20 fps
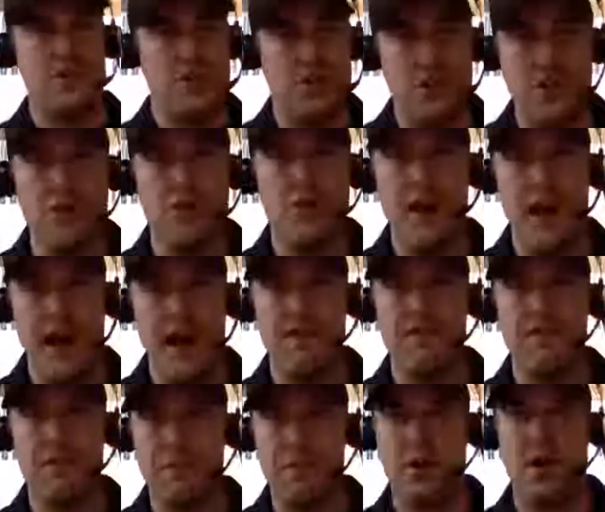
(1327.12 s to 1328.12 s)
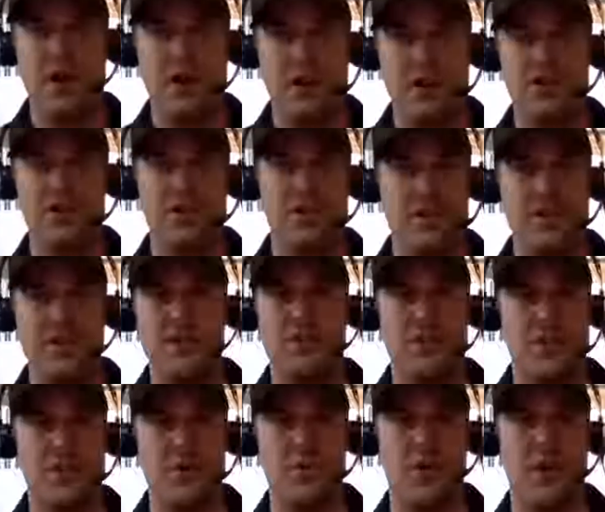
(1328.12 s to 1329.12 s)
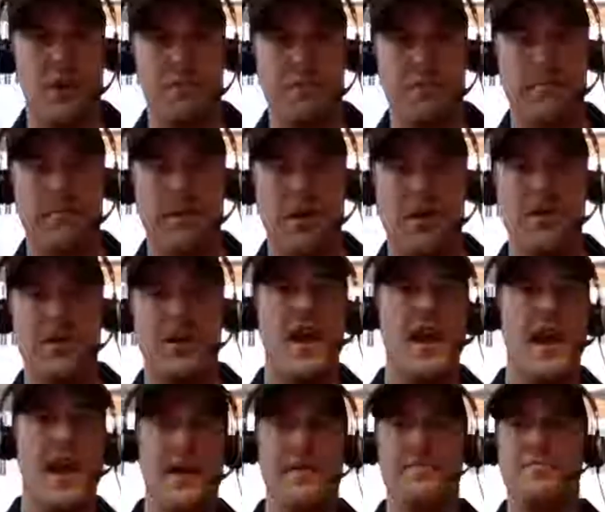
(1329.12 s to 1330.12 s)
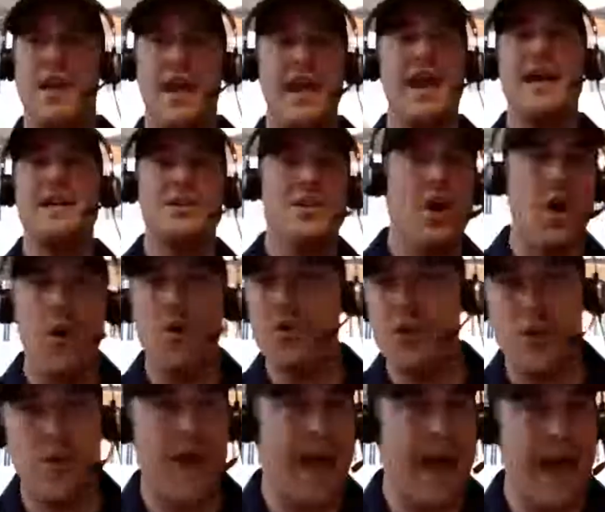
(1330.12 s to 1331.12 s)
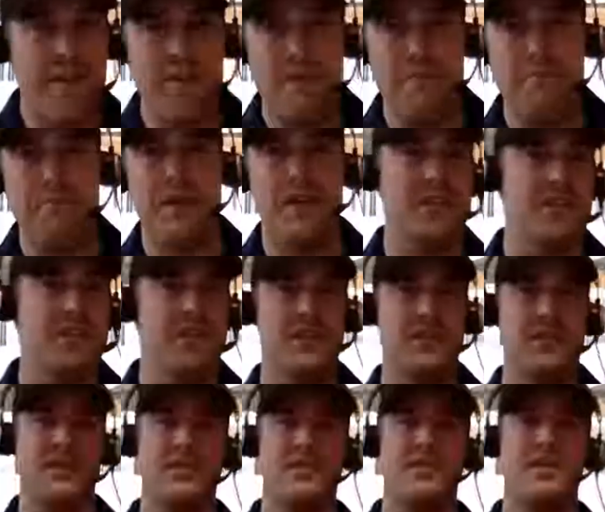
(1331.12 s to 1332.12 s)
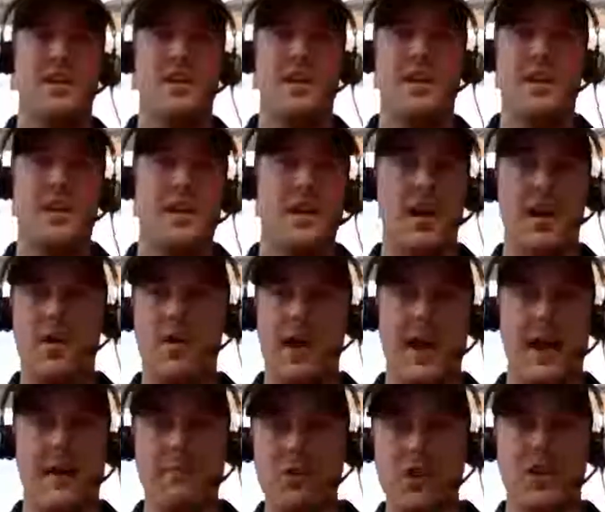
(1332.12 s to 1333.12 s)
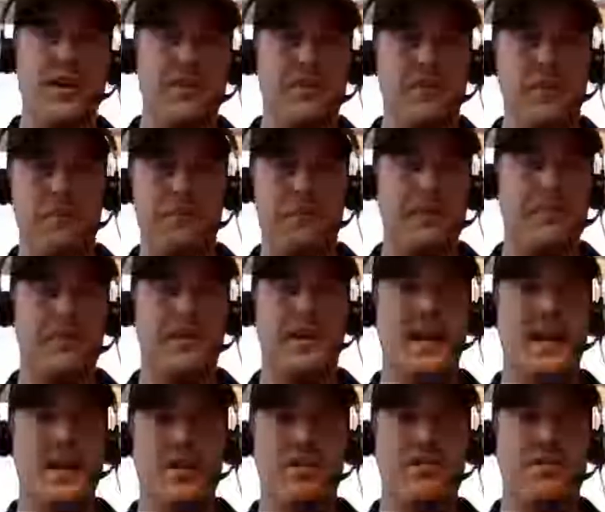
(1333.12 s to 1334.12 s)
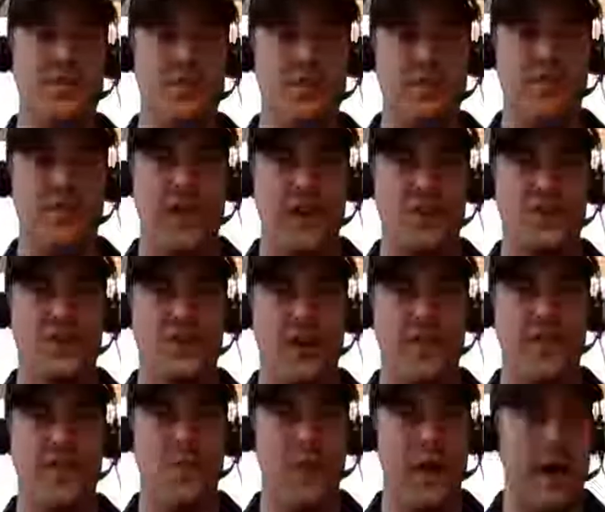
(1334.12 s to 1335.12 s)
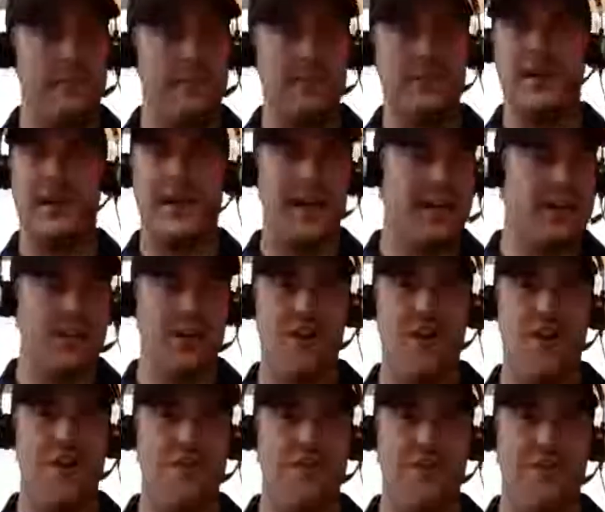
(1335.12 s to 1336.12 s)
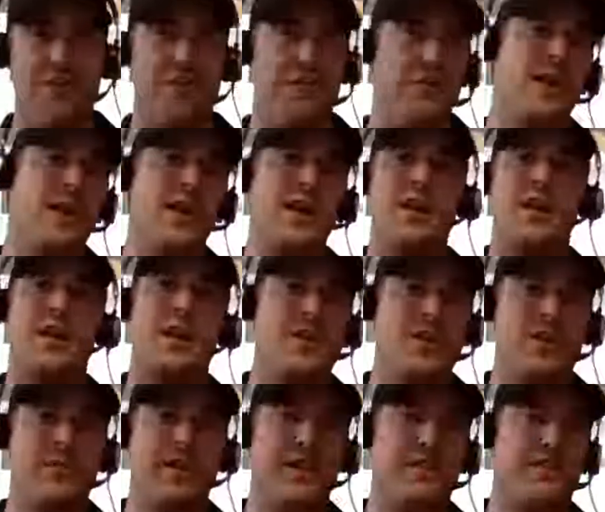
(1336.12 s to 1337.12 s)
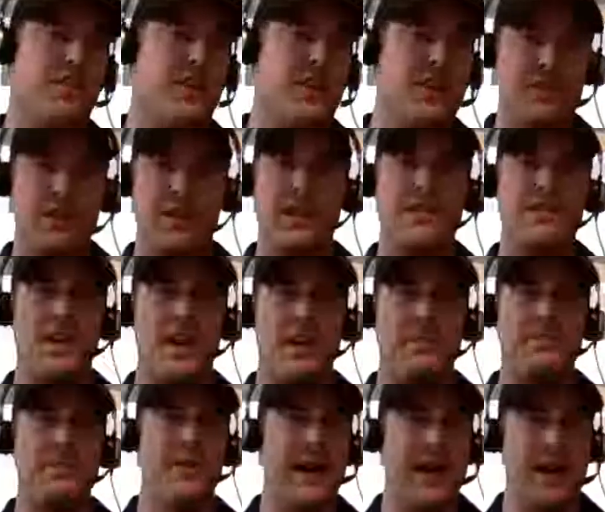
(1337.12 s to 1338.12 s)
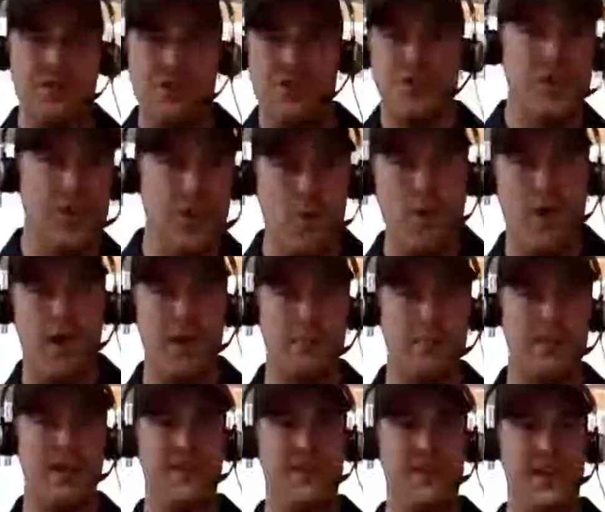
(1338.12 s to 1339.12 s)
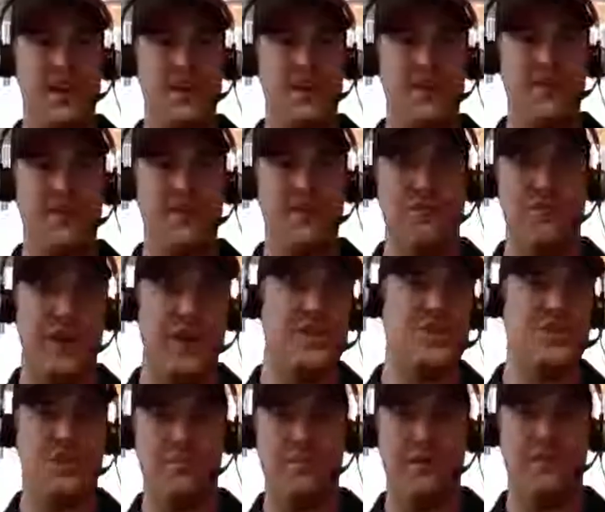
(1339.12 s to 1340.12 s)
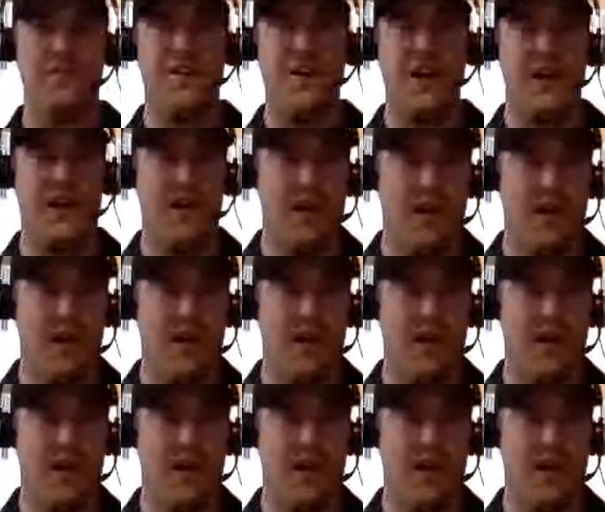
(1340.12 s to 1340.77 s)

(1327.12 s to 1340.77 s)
do you have a product or service? Do you want to promote? hey, I know you have a business, you know, and I'm looking for people to interview and feature on the website. It's all for free, and you're my friend, so I'd love to help you out. Do you want to be interviewed and featured? It'll be fun.